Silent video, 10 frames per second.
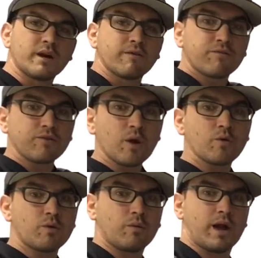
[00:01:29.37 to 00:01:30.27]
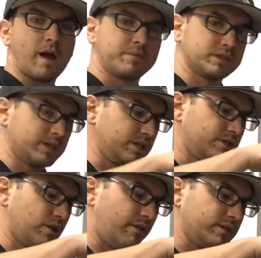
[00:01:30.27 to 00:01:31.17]
a float, what happens
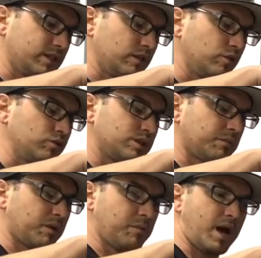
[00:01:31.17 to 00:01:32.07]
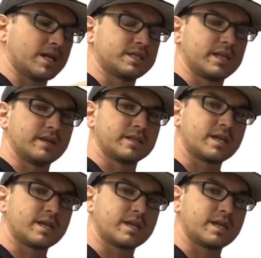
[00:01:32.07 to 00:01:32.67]
is you obviously lose some capacity in the